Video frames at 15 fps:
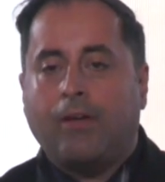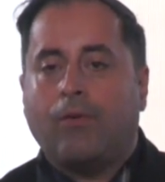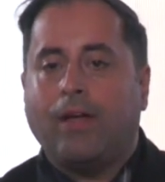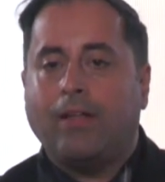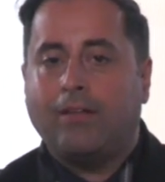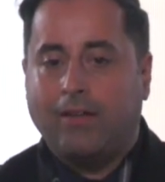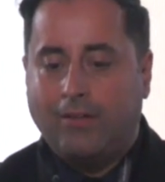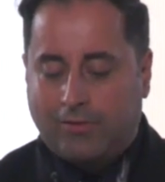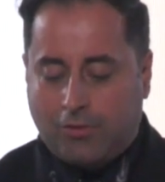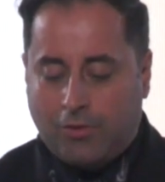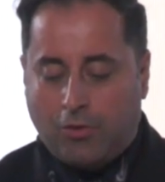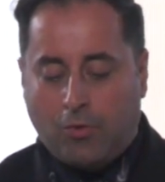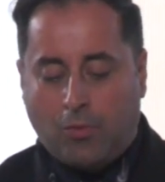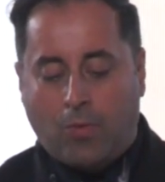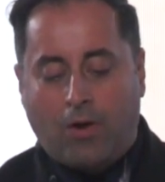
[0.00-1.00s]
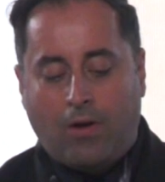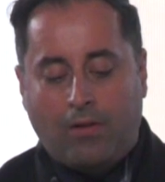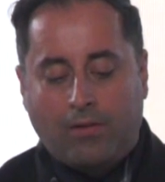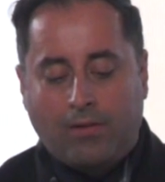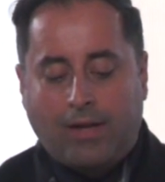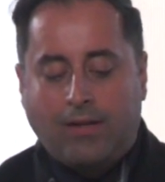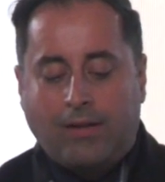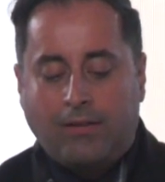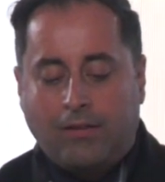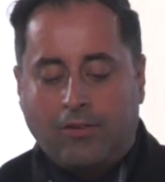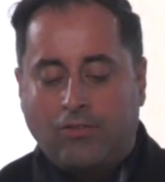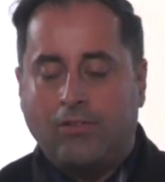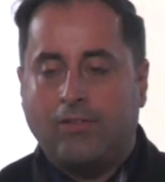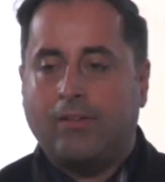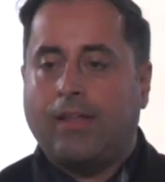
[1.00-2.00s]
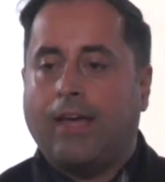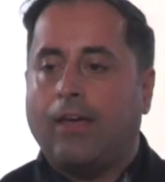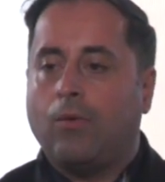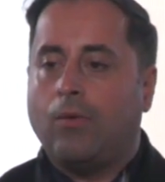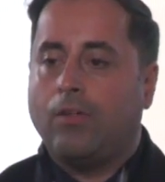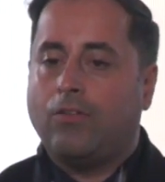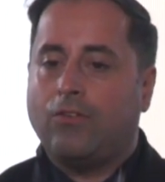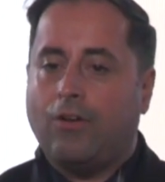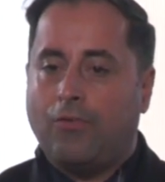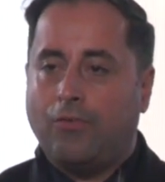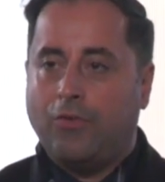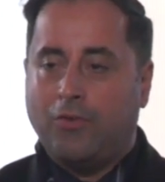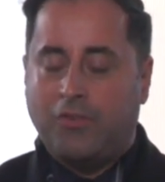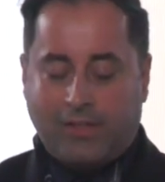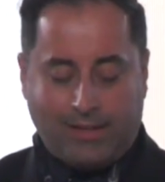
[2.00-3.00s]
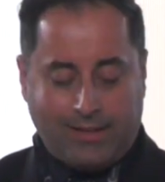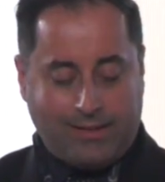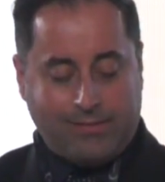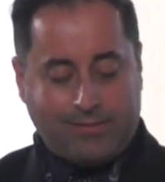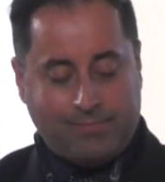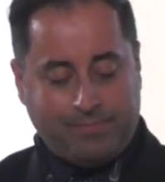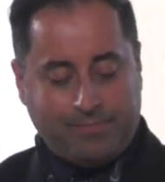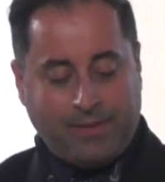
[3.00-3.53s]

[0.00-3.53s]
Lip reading: Greetings to you all in Indigenous language of New Zealand.